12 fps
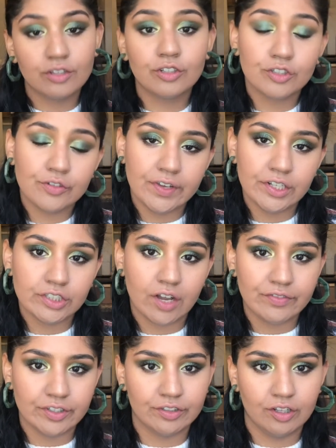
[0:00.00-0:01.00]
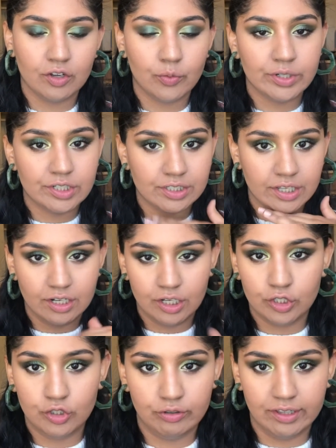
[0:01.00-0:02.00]
So to finish off this look, we're just
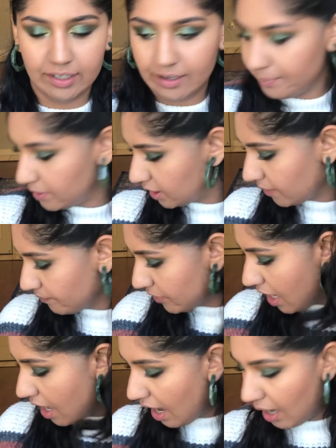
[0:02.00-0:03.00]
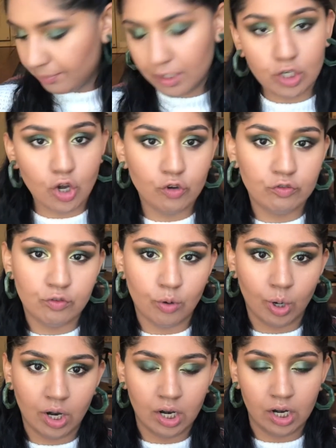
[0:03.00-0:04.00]
gonna do the lips. I'm gonna go
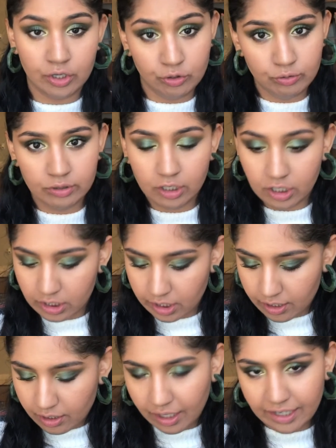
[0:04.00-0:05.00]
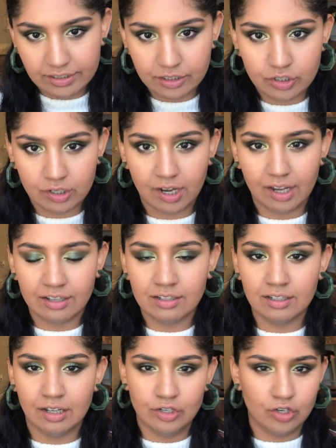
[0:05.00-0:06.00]
for a nude look. I did
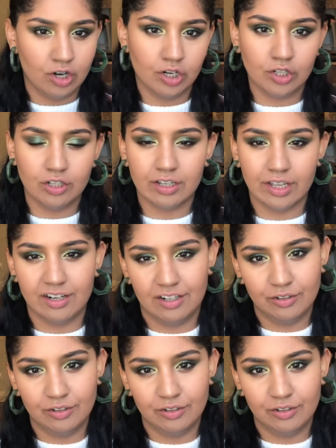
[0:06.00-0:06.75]
try a dark look and I